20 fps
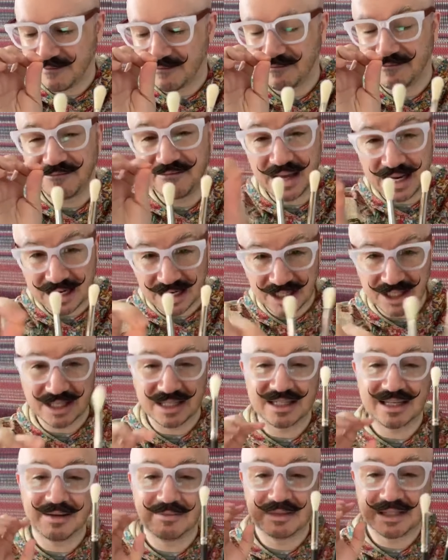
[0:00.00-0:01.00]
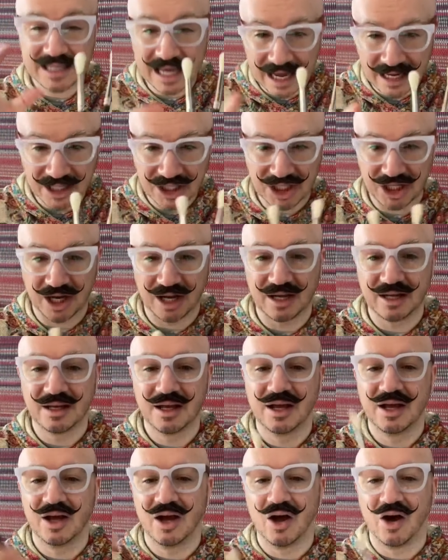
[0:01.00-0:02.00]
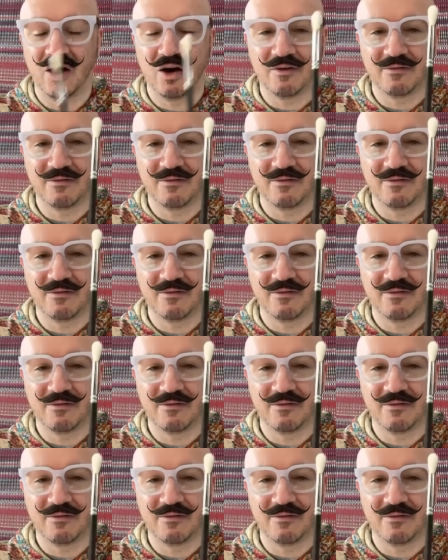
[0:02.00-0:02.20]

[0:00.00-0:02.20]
finish, the same texture of